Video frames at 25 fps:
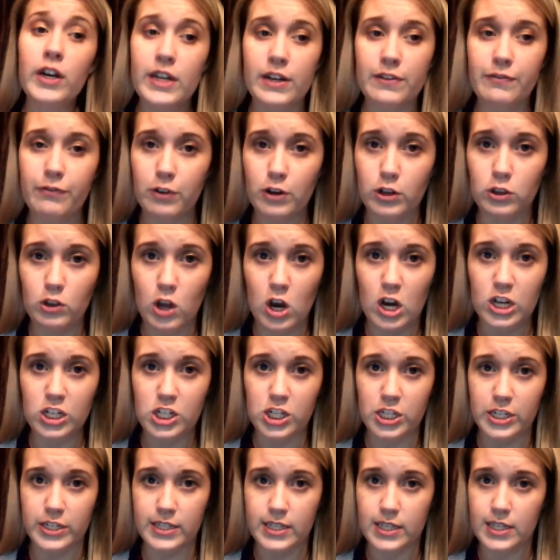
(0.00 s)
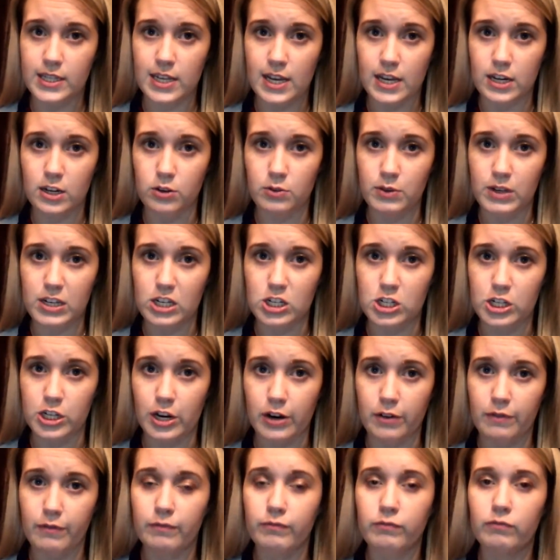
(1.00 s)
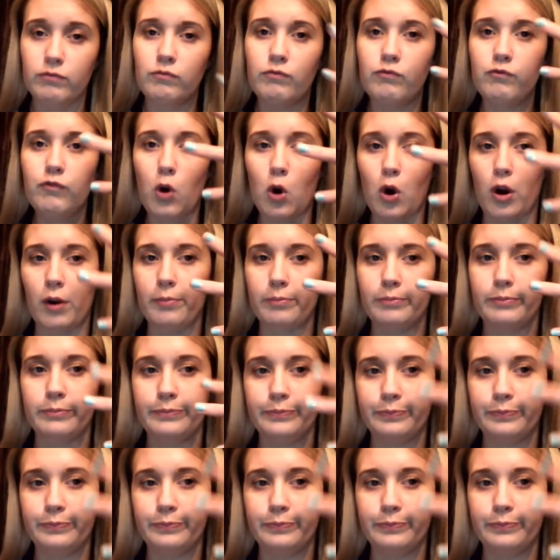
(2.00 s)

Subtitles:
different launches that they do each year. 4.